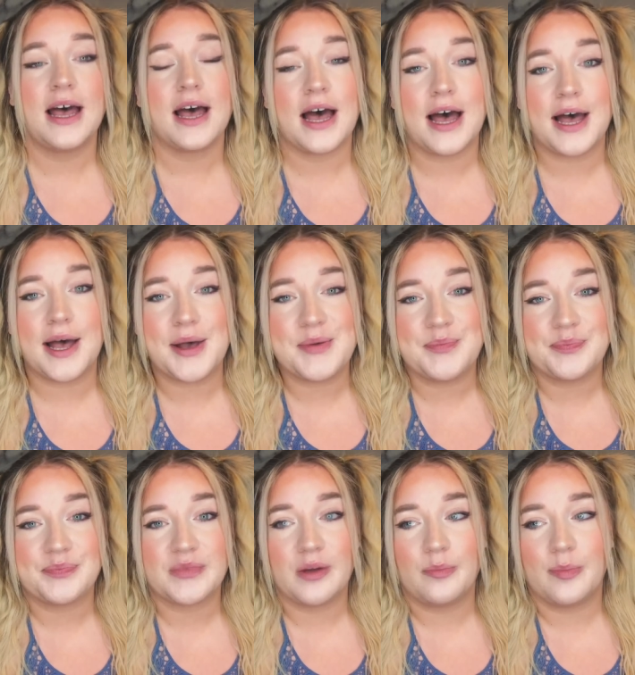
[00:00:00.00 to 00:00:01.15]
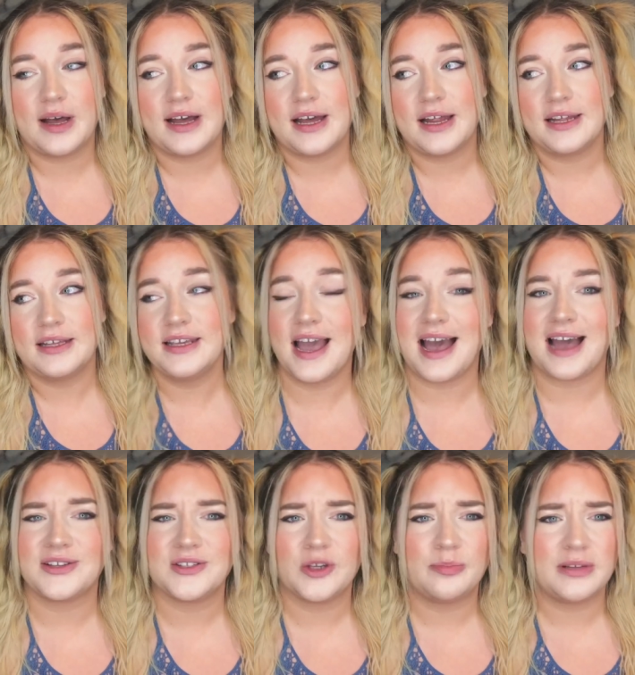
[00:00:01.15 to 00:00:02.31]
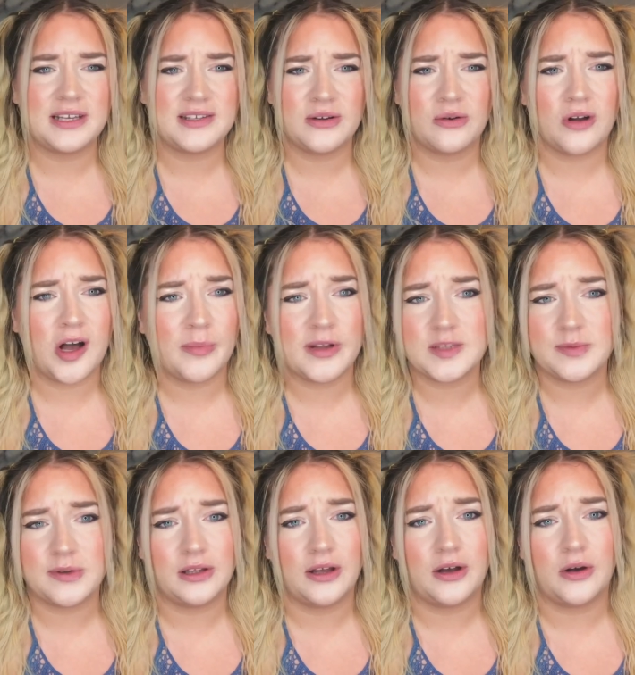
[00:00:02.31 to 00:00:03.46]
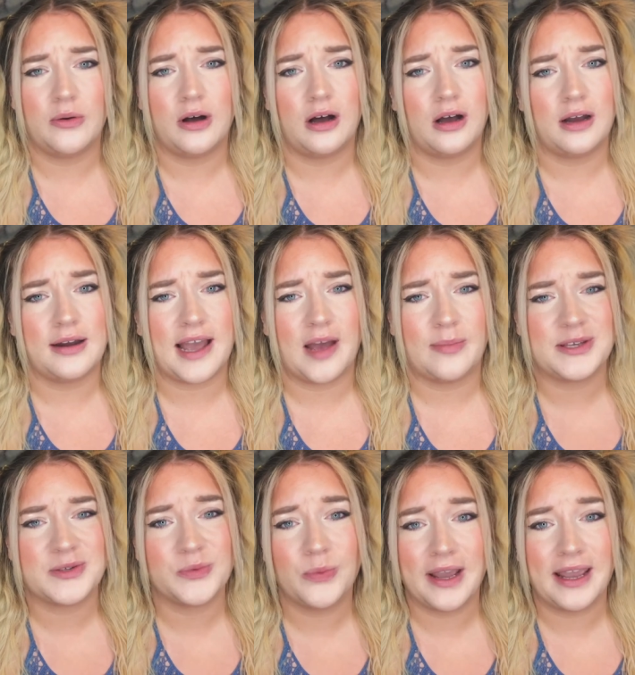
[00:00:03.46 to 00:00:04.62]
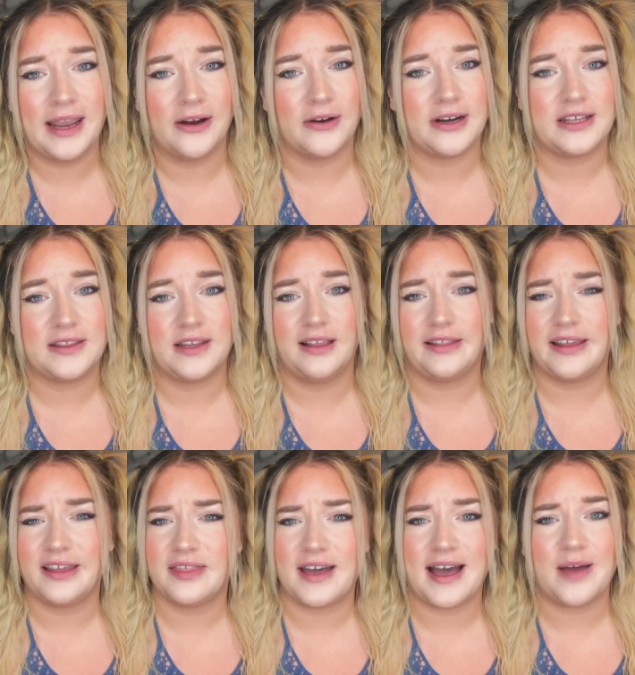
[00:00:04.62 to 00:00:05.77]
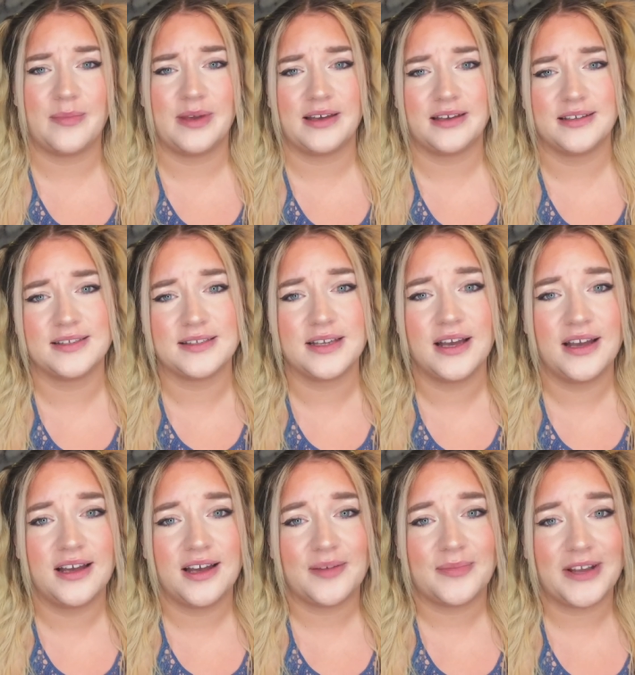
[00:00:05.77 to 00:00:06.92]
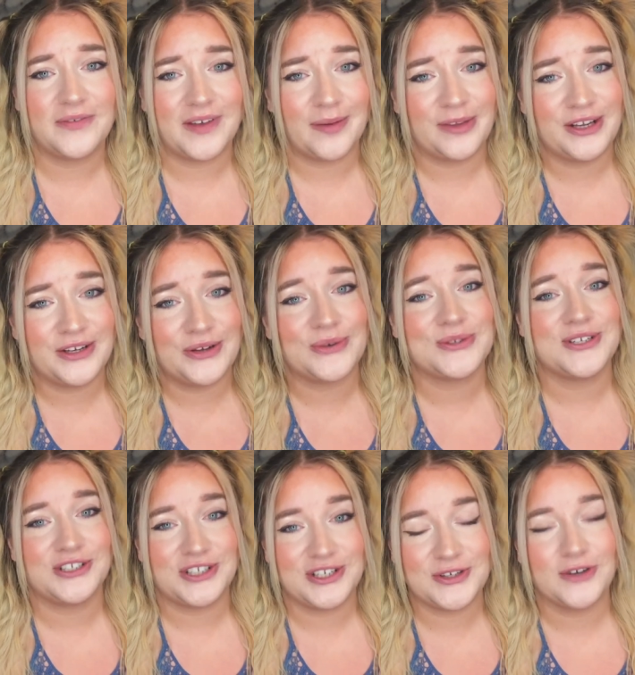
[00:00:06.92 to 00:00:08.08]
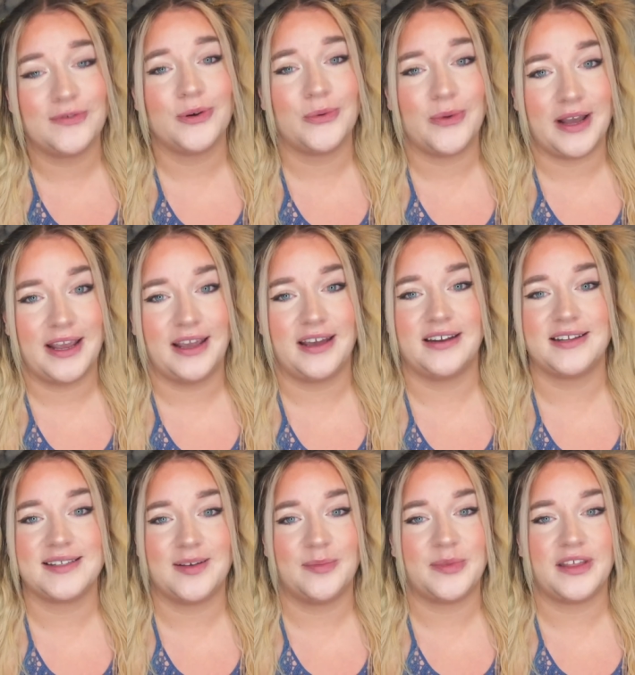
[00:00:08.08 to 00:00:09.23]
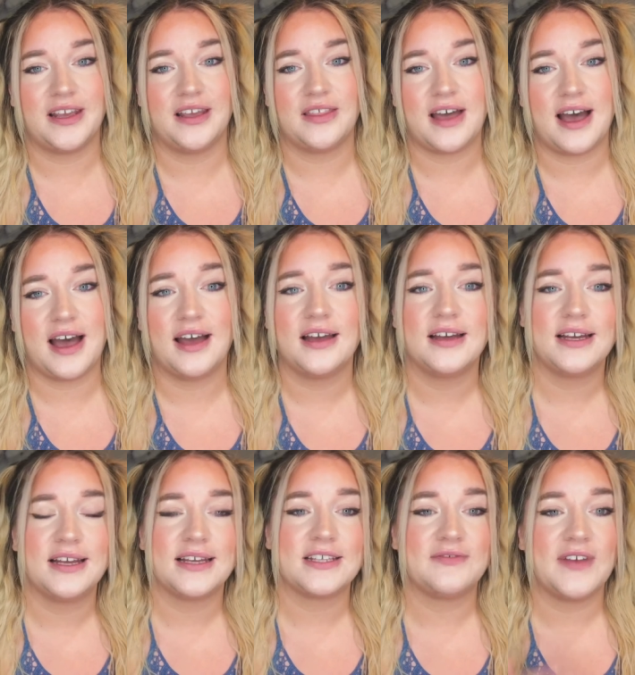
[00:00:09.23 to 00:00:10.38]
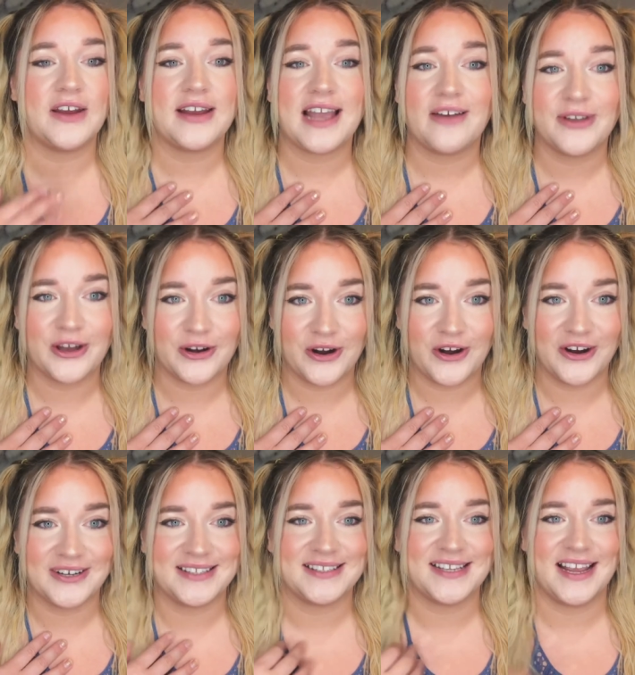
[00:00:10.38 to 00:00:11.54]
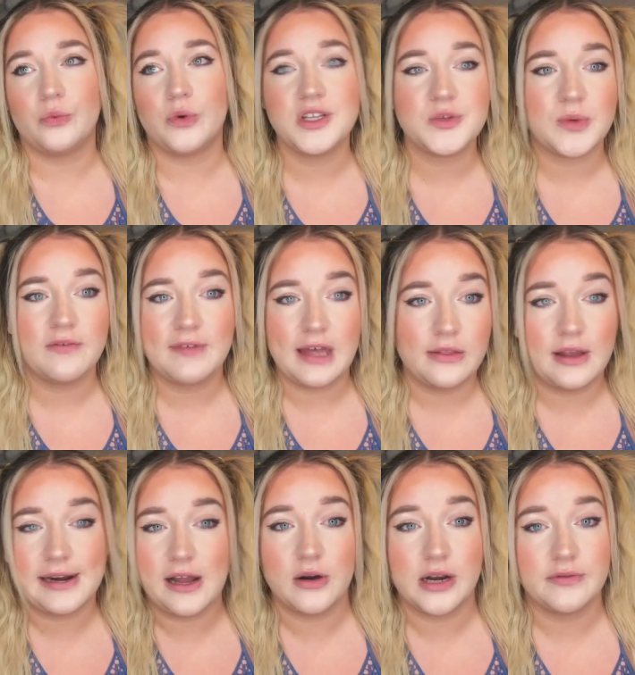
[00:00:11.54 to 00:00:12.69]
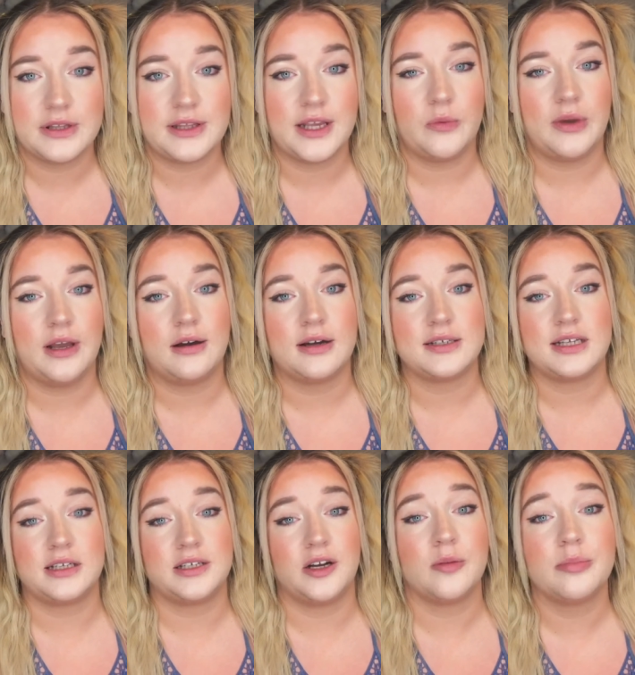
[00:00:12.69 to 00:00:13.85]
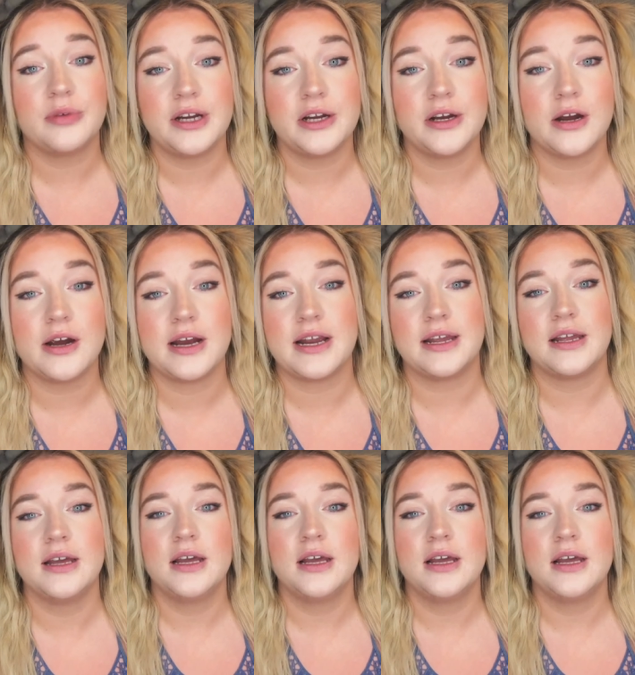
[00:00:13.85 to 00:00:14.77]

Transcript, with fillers: Um, but yeah, so please no comments below on Abby's weight or anything like that because my family knows that she's overweight and it's something that is very heavy on our hearts. And once we found that out and everything, we contacted our breeder. It,